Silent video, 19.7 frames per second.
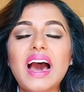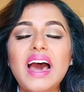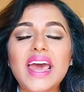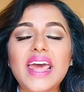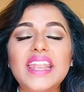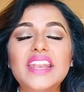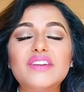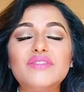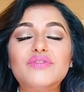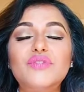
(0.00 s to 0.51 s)

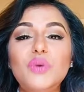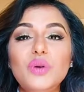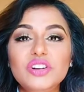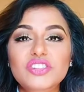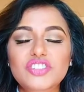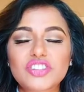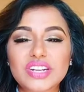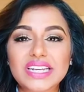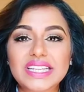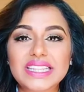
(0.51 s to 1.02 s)
And
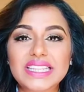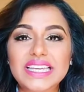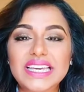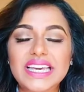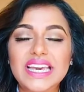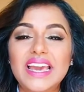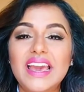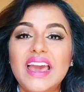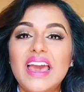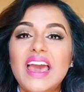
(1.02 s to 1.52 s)

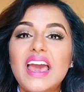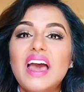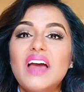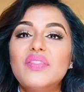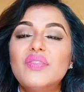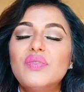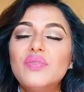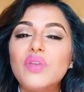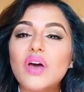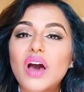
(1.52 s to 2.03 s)
unfortunately,
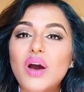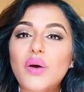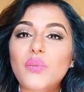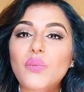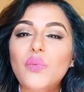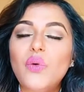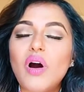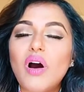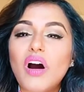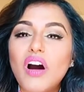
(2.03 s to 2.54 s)

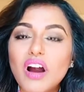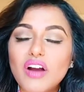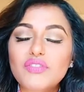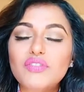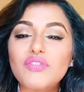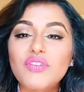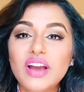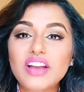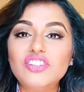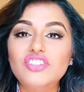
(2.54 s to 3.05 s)
our
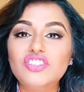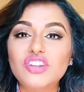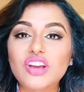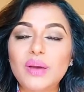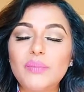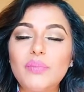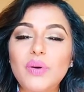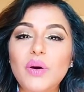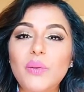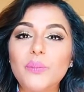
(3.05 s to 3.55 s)

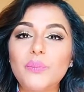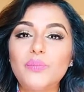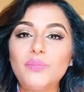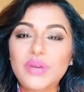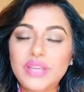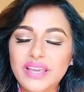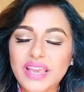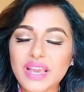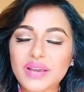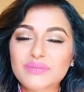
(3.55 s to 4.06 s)
friendship
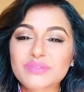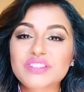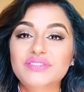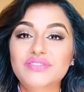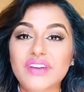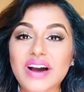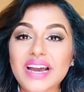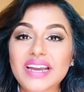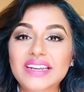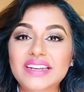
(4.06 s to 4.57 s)
became
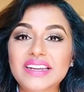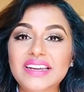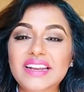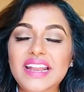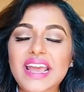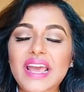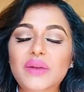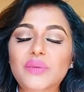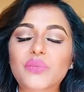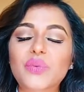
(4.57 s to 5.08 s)

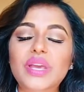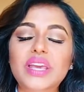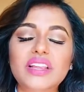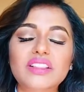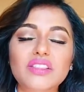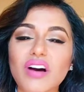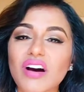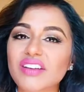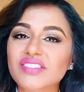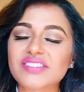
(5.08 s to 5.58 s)
divided and we
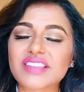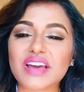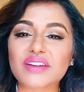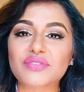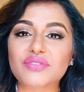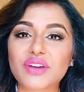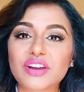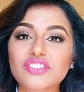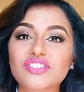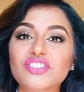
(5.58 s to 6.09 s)
lost
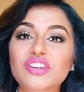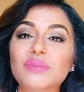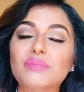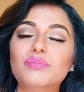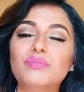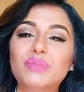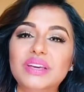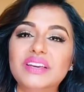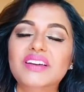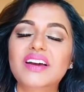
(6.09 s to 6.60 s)
that
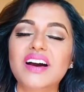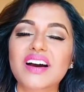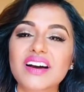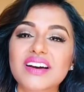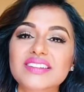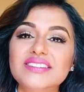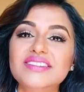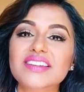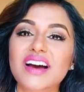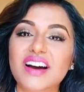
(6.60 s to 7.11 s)
friendship
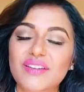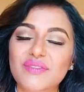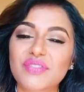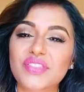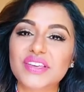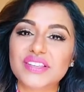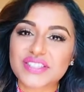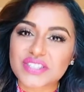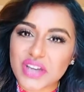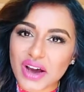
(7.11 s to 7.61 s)
because
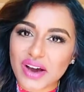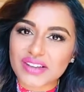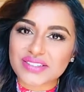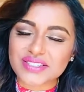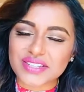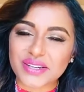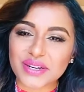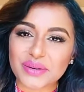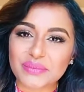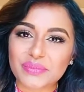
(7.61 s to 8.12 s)
of this
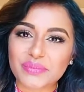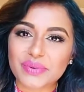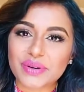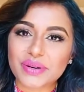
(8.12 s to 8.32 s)
gossip.